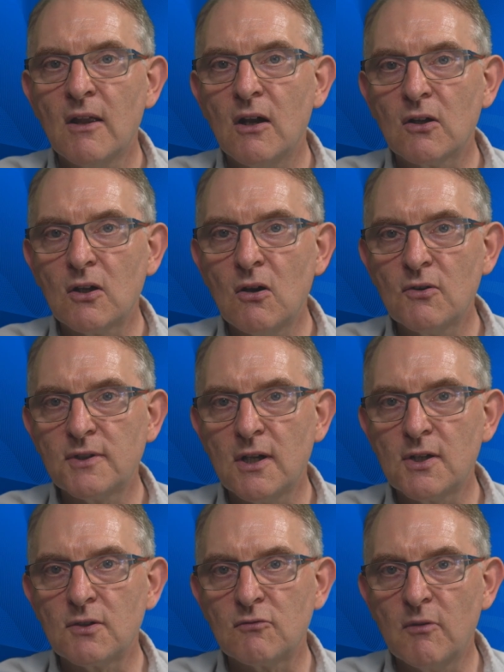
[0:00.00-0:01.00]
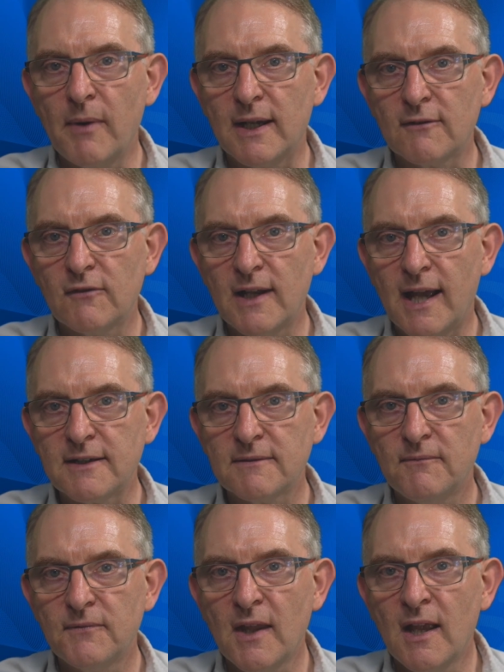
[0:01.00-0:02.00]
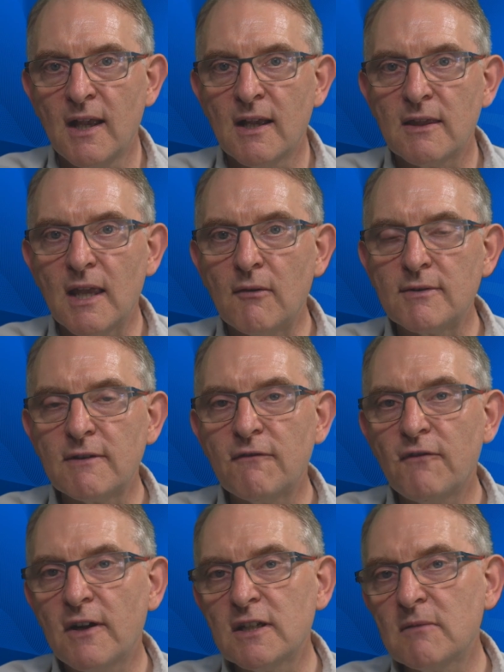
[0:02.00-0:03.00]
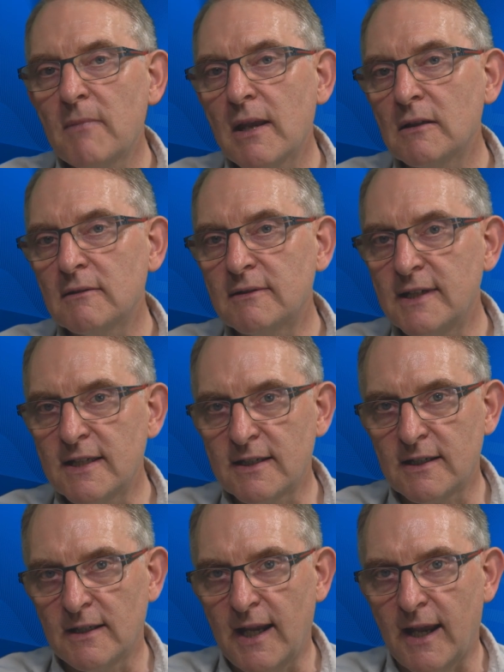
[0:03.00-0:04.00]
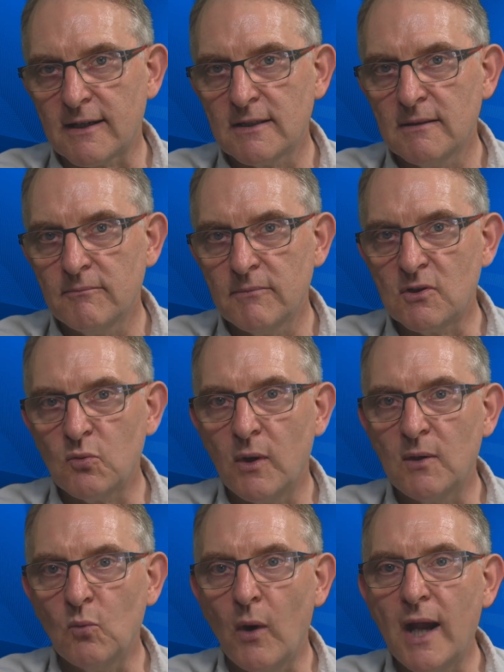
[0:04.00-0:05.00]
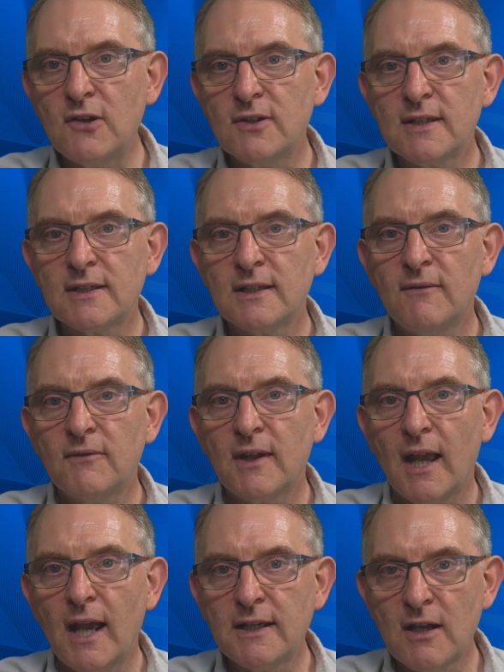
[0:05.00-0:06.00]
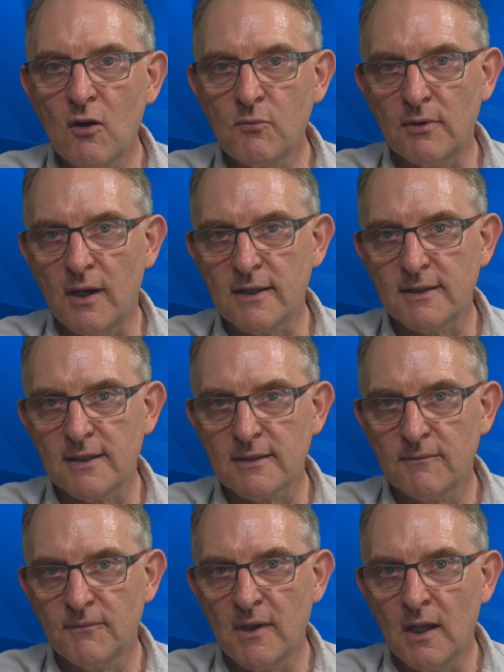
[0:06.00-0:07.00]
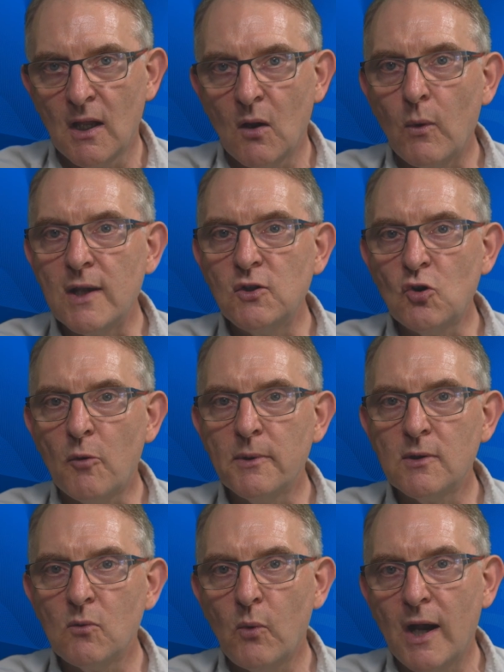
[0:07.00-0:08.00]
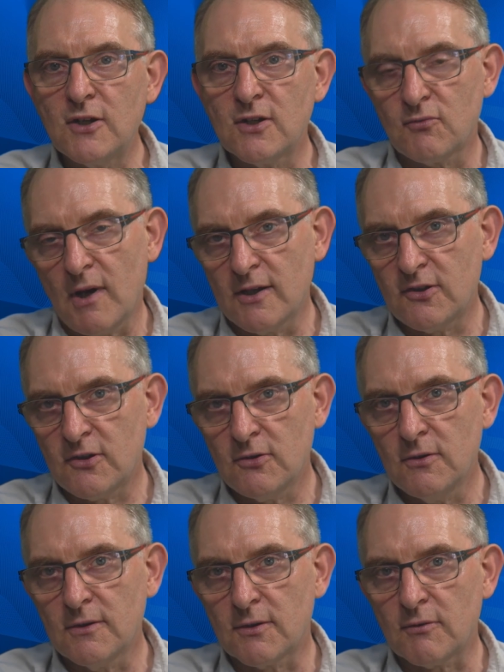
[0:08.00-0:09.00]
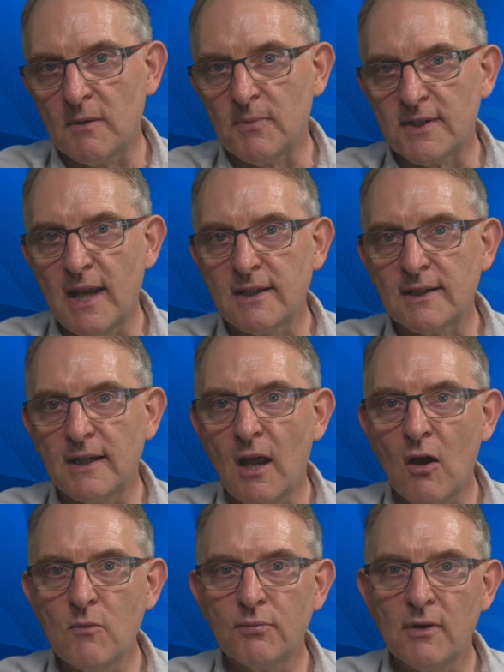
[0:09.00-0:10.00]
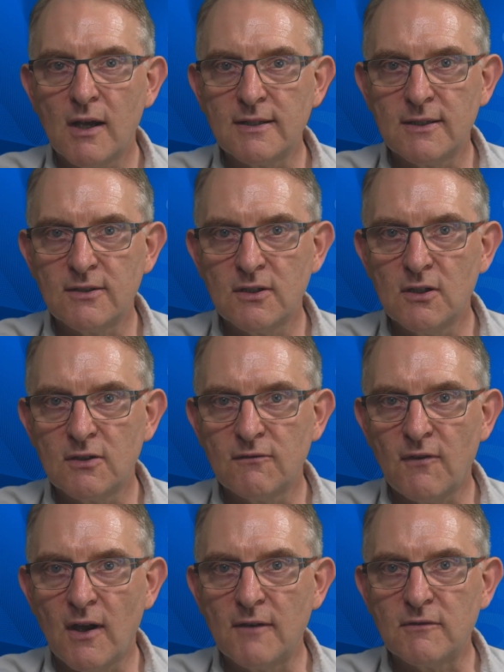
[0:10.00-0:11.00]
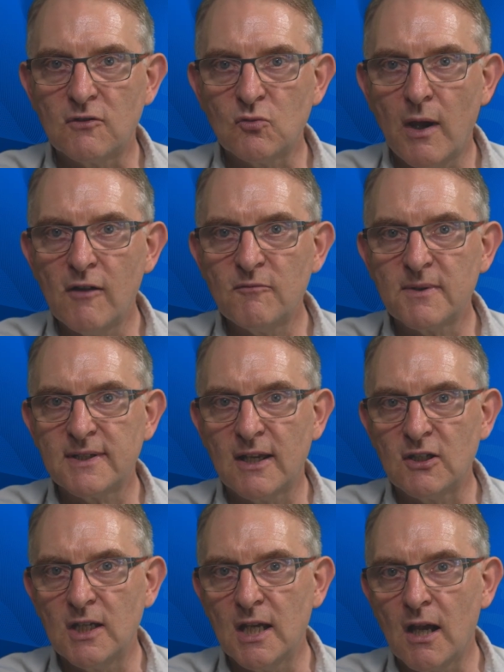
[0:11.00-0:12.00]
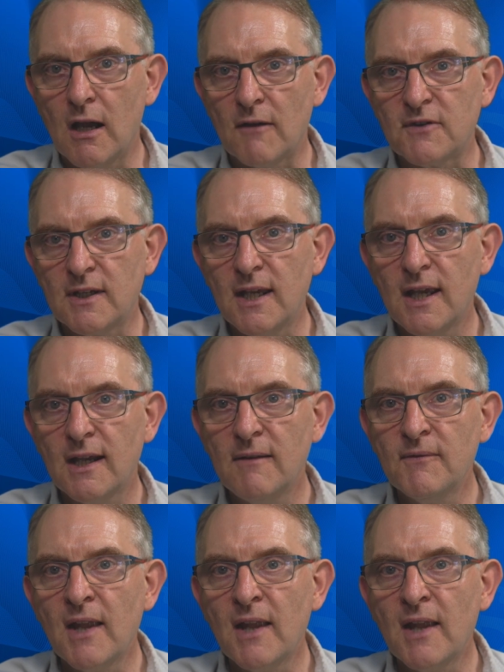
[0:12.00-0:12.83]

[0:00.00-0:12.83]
and condos remaining flat. There is a fundamental disconnect between wages and home prices. When nominal wages rise 2 to 3% and home prices surge 5 to 12% year after year,